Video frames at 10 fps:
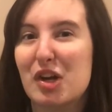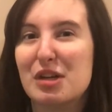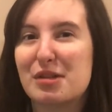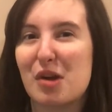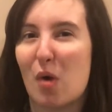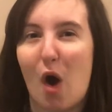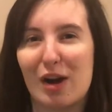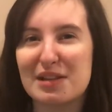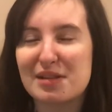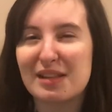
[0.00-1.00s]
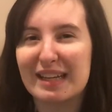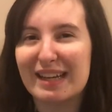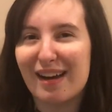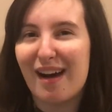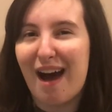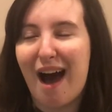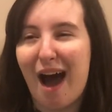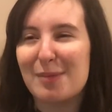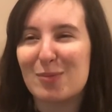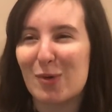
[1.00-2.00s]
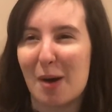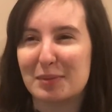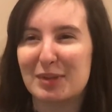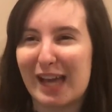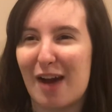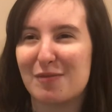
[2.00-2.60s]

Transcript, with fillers: So honestly, I probably have